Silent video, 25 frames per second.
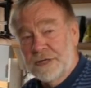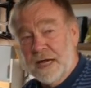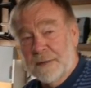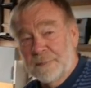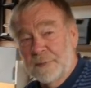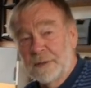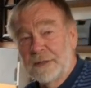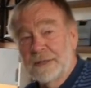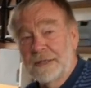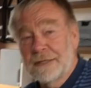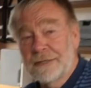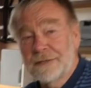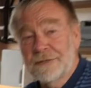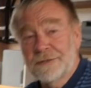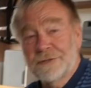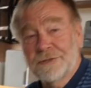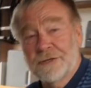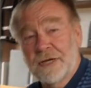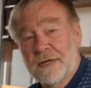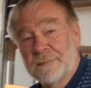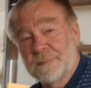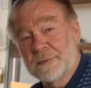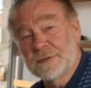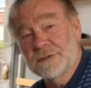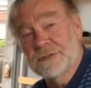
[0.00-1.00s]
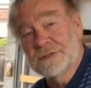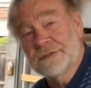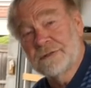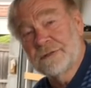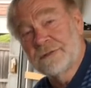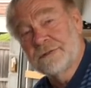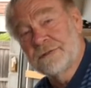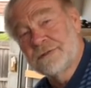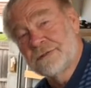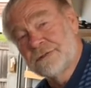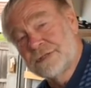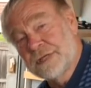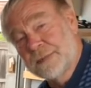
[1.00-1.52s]
Japanese cheapest
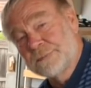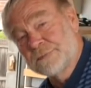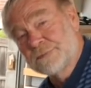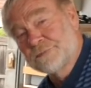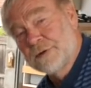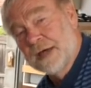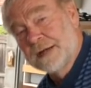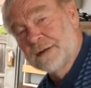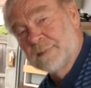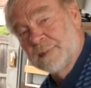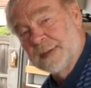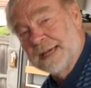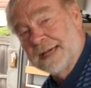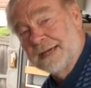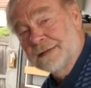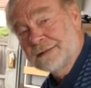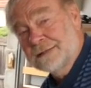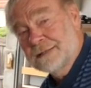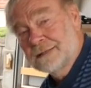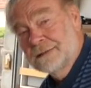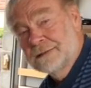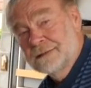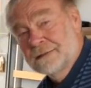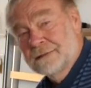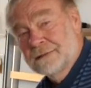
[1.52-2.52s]
chips runabout,